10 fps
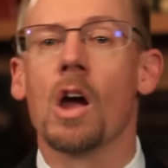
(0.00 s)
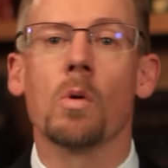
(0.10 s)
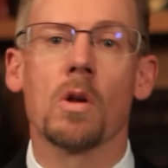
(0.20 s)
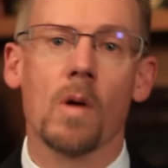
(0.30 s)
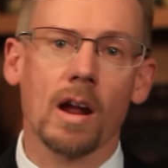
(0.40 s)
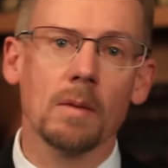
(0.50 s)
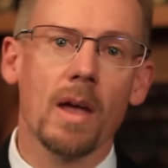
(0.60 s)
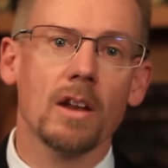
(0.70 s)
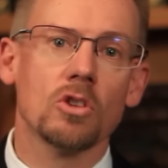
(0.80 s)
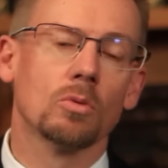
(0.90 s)
We
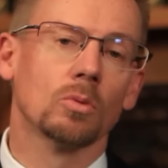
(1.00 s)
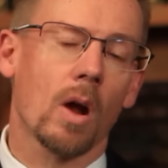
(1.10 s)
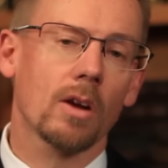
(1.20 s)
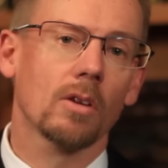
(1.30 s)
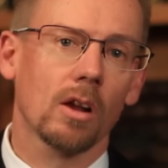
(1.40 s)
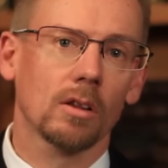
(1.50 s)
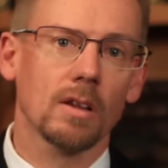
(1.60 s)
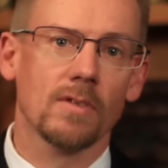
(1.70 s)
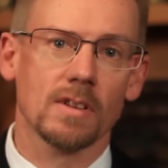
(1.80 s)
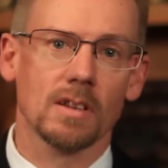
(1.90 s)
recommend you regularly
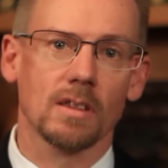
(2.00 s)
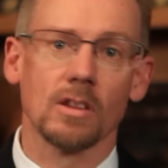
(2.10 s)
visit